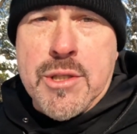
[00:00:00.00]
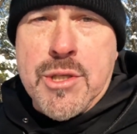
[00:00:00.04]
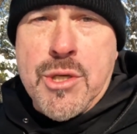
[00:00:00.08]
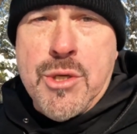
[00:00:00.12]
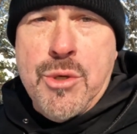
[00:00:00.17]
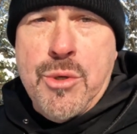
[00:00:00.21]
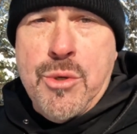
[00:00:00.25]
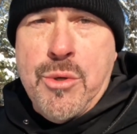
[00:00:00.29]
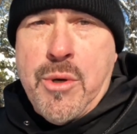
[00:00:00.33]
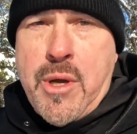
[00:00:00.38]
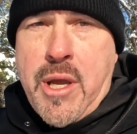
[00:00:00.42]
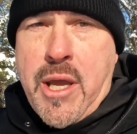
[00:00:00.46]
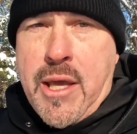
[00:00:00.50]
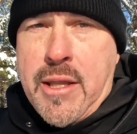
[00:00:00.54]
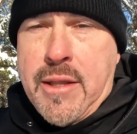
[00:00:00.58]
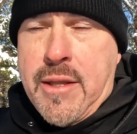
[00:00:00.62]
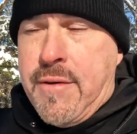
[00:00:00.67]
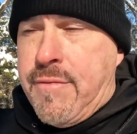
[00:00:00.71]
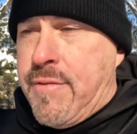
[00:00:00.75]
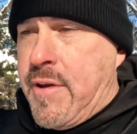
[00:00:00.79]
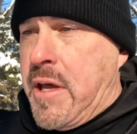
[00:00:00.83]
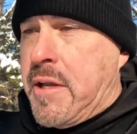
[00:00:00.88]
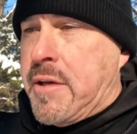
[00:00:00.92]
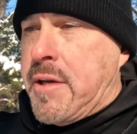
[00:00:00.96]
to, and they
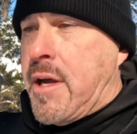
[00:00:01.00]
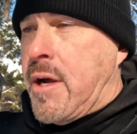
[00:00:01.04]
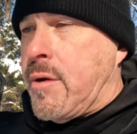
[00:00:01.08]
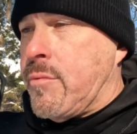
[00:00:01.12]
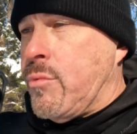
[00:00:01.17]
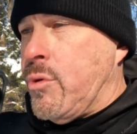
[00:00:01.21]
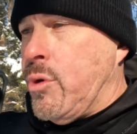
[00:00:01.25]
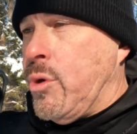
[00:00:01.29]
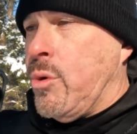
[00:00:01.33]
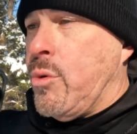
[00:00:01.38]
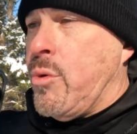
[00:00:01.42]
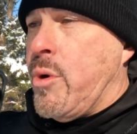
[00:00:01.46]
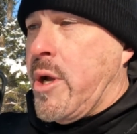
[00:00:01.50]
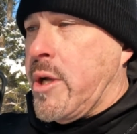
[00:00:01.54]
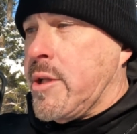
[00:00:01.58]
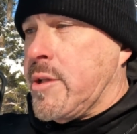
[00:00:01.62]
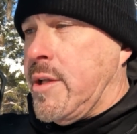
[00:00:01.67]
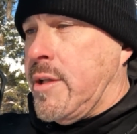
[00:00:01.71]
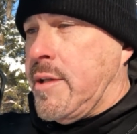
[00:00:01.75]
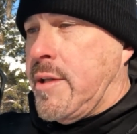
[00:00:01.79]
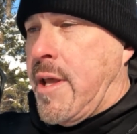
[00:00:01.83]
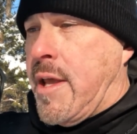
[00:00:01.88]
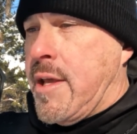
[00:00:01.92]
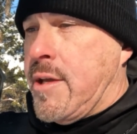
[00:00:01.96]
found out real quick
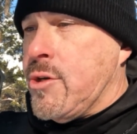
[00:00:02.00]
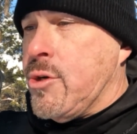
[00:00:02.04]
that they